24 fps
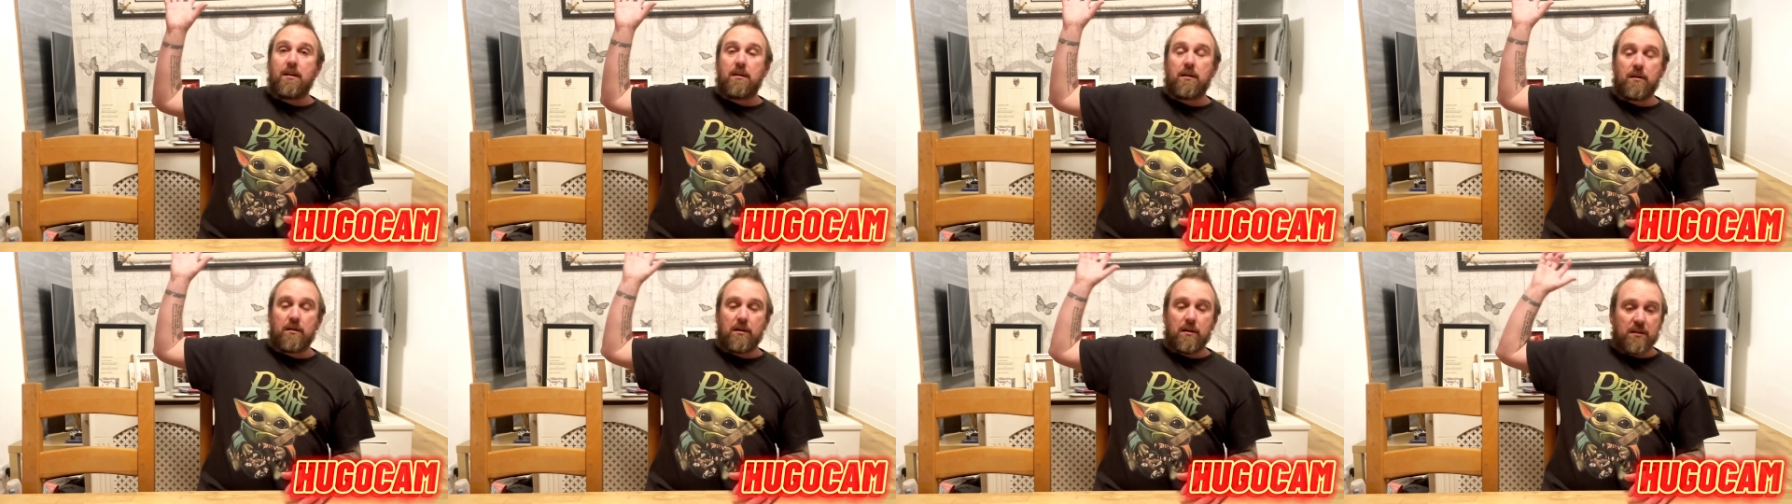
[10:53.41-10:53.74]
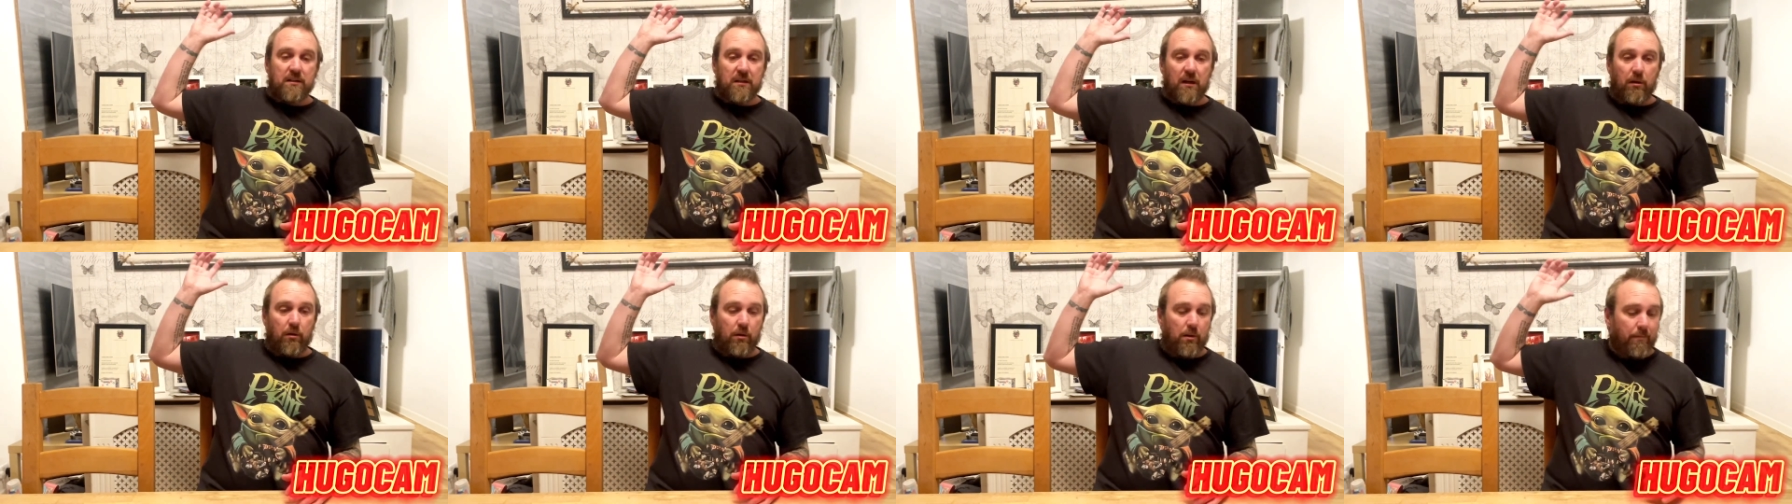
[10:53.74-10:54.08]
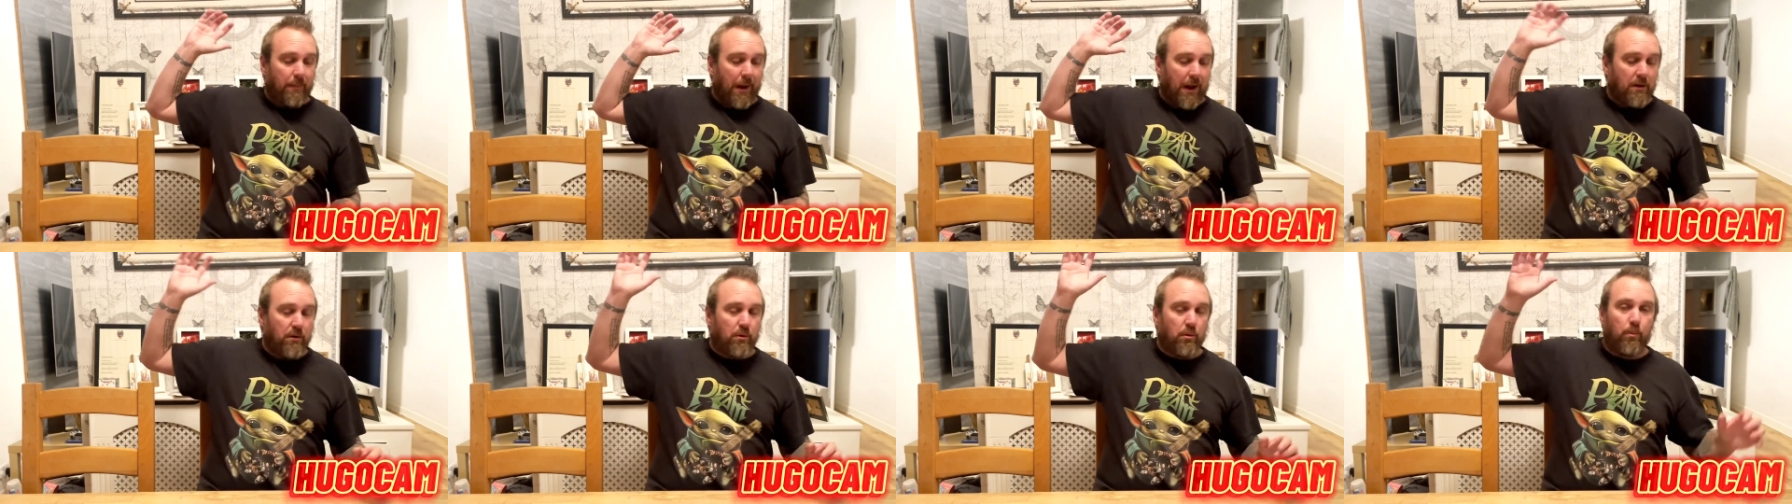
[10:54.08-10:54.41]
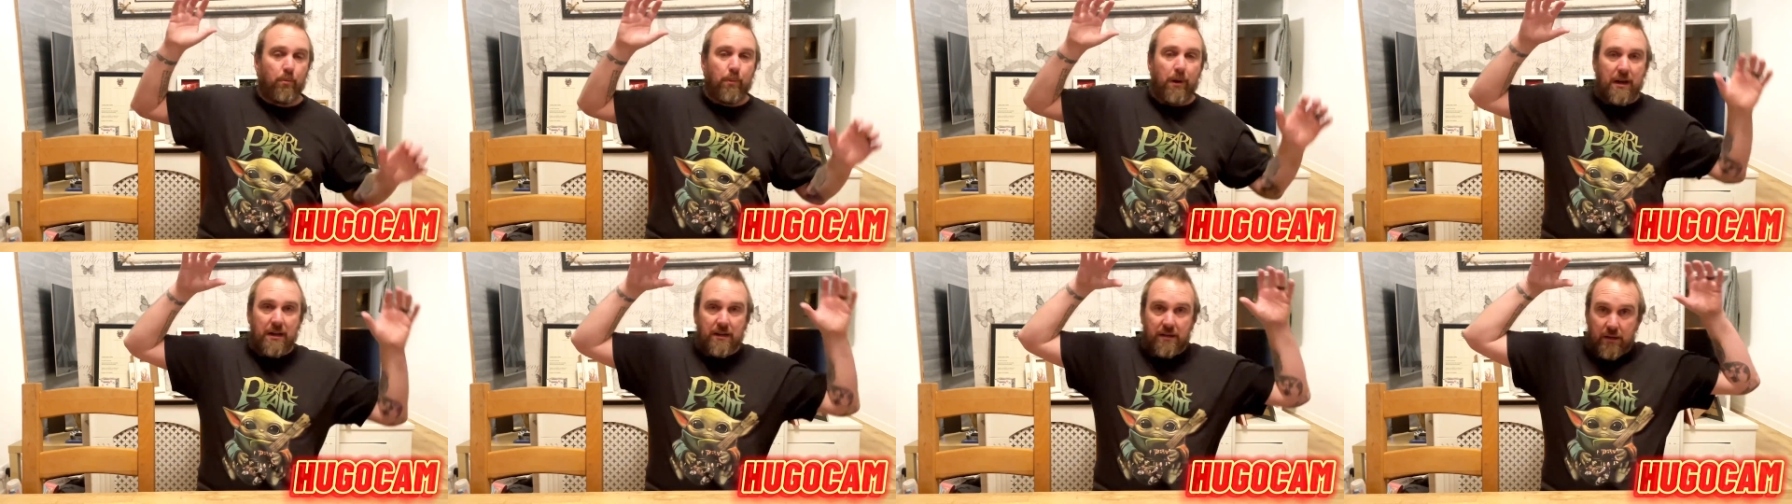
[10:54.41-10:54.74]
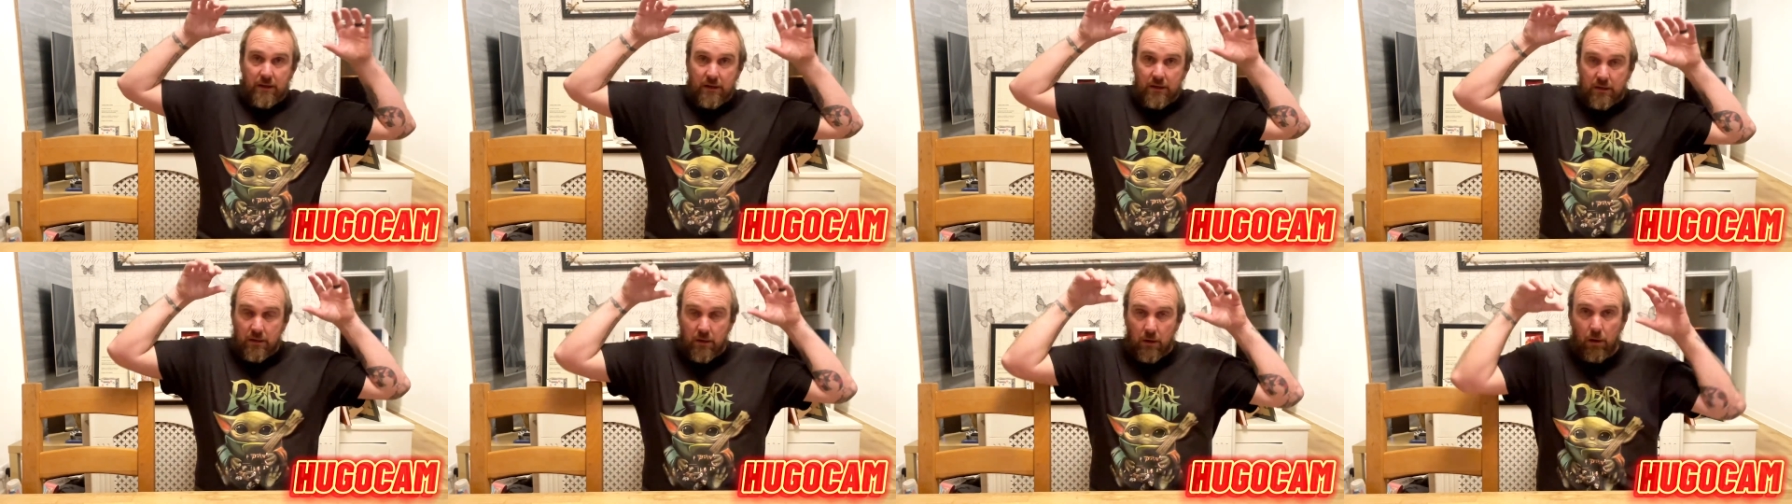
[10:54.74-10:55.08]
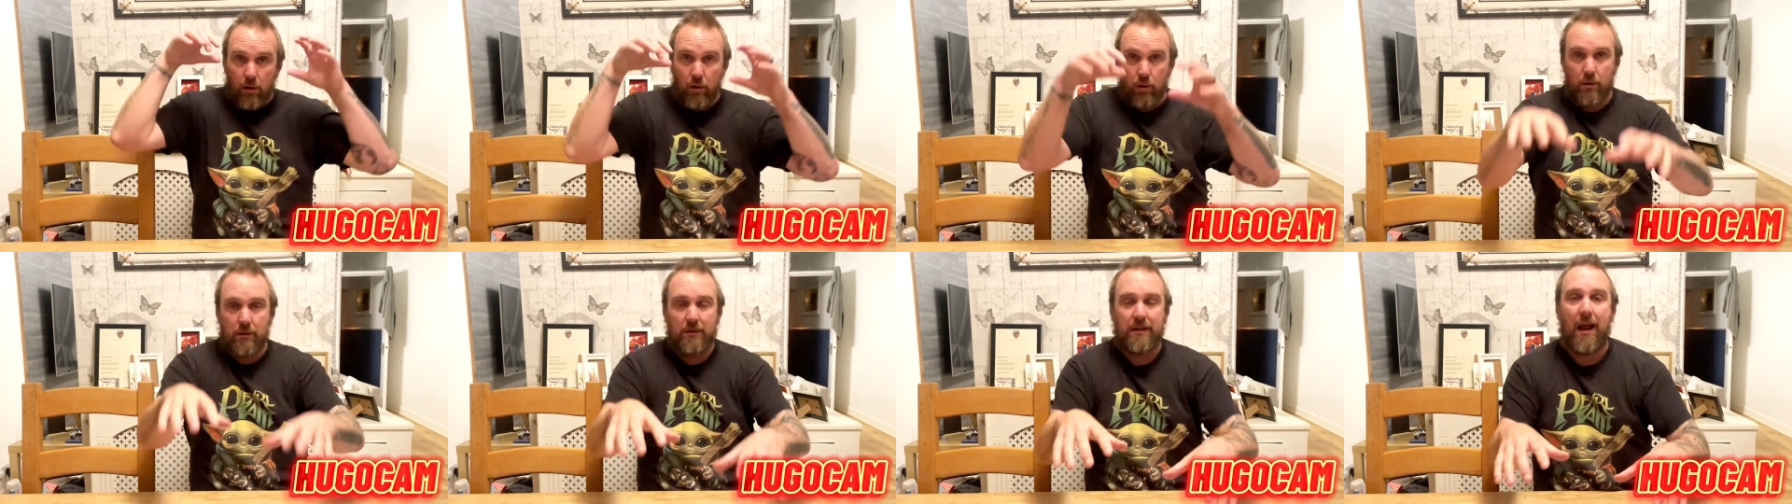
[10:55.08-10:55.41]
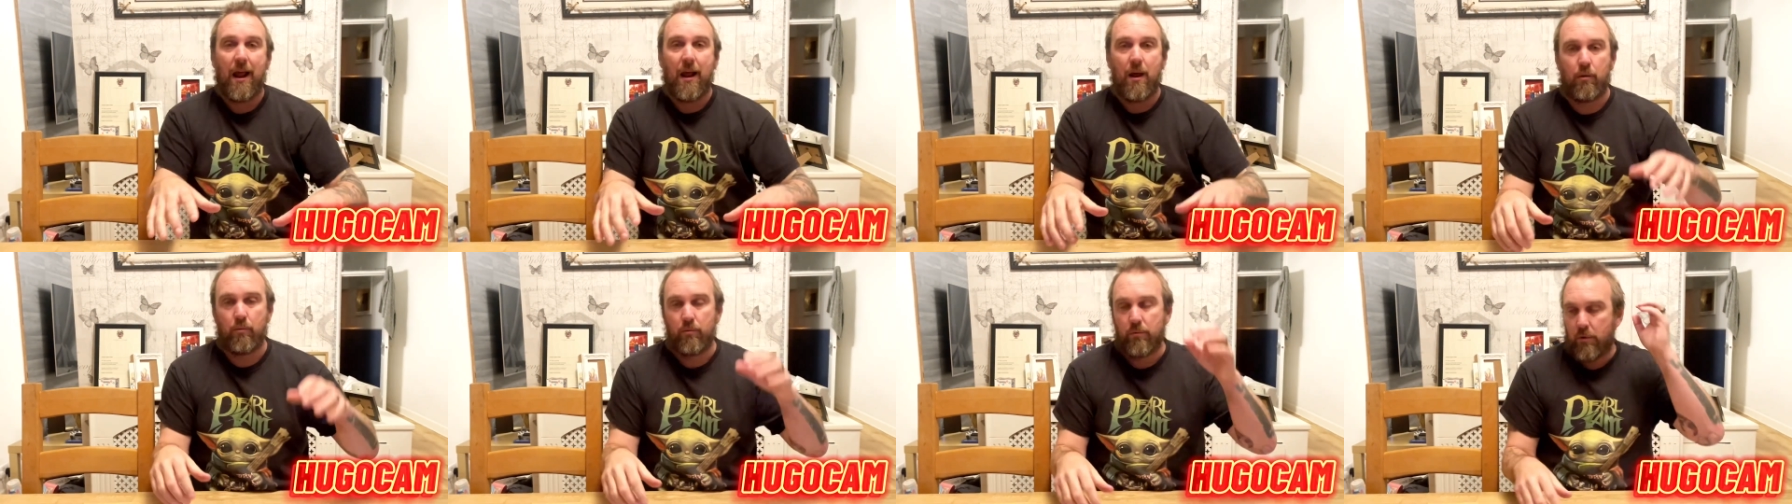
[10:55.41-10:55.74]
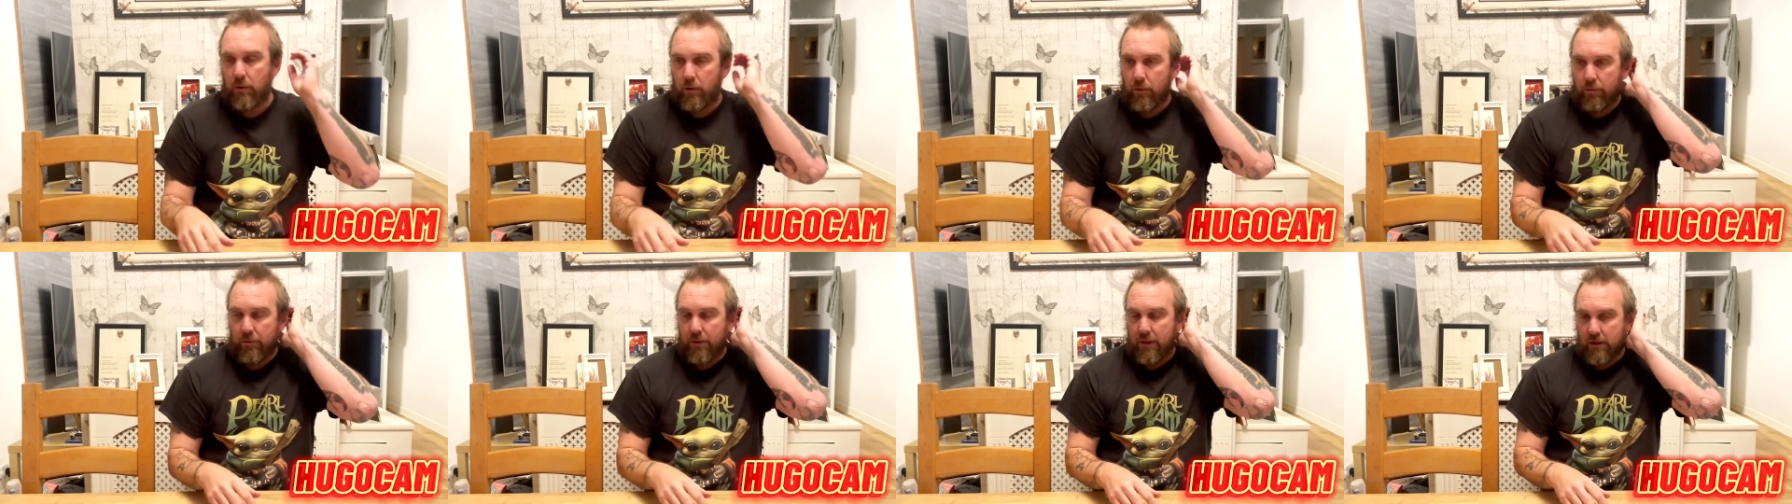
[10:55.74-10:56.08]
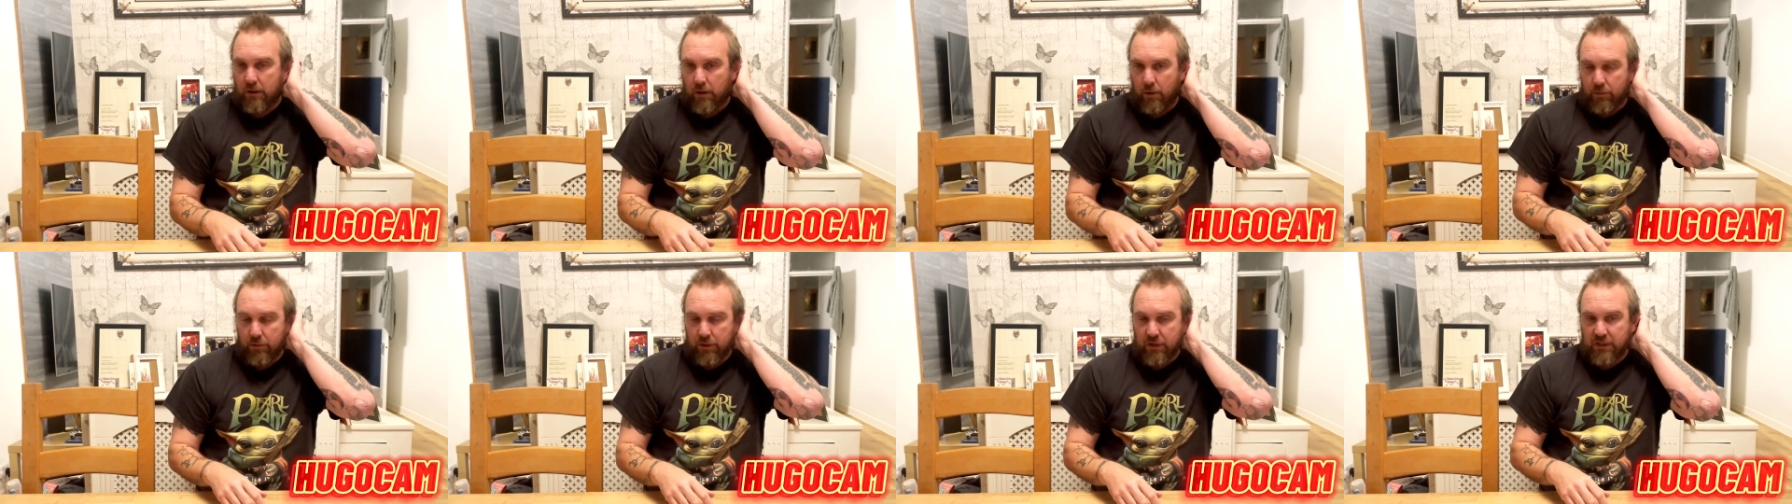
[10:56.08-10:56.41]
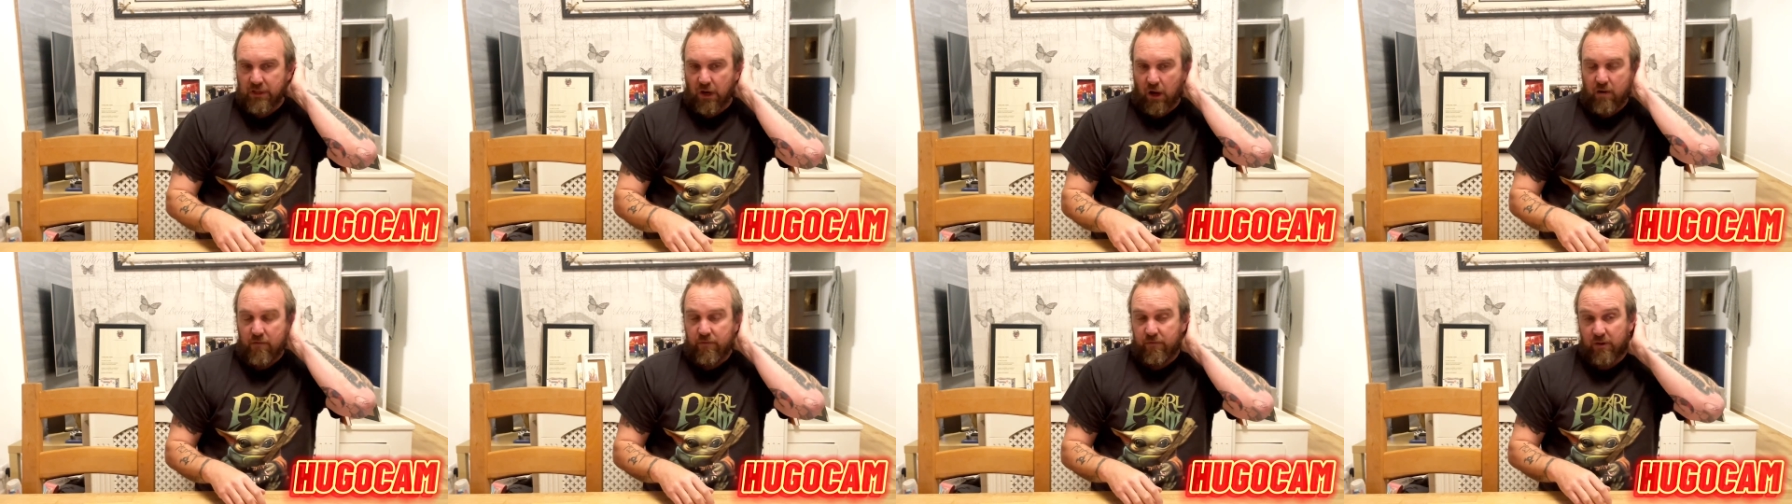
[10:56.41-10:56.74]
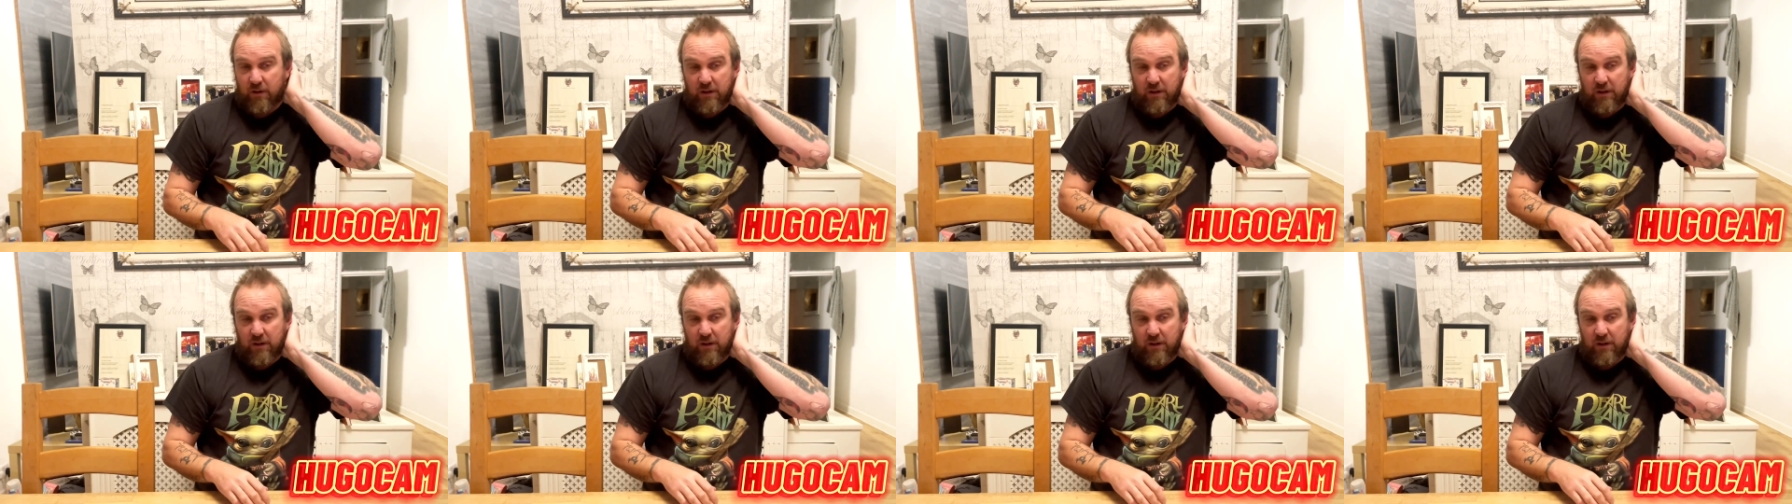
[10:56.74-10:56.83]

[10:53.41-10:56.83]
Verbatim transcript: So it's going to stay on the mantelpiece, and it's going to look down on the sofa,